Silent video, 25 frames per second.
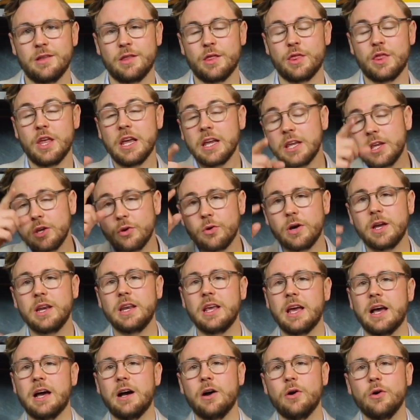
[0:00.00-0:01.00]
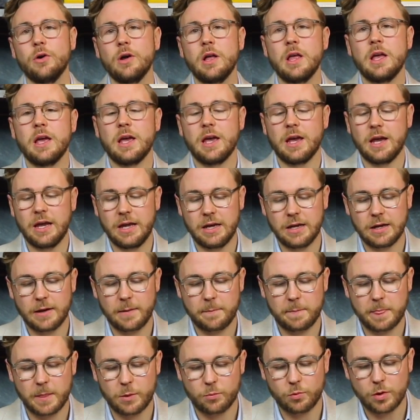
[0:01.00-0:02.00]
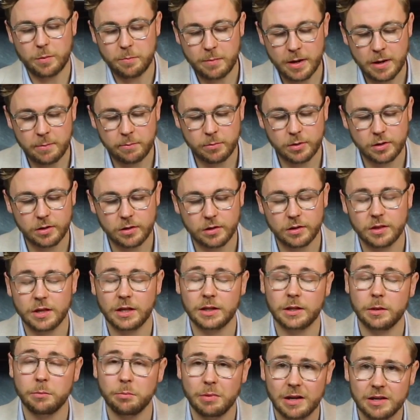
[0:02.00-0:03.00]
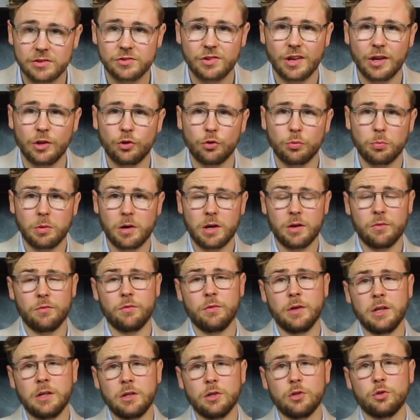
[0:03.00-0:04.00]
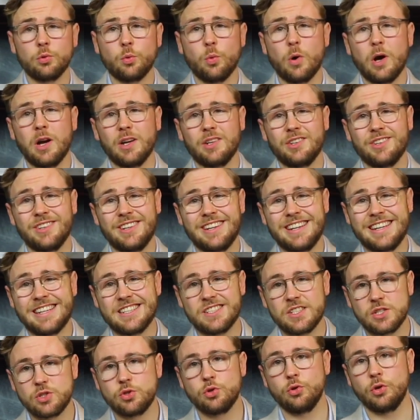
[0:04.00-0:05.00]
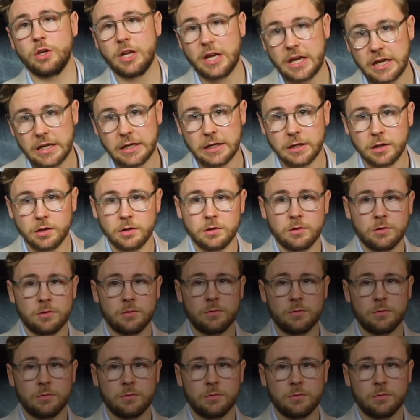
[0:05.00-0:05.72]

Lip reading: Thank you anyhow, and remember that the best day to buy a vintage watch is today.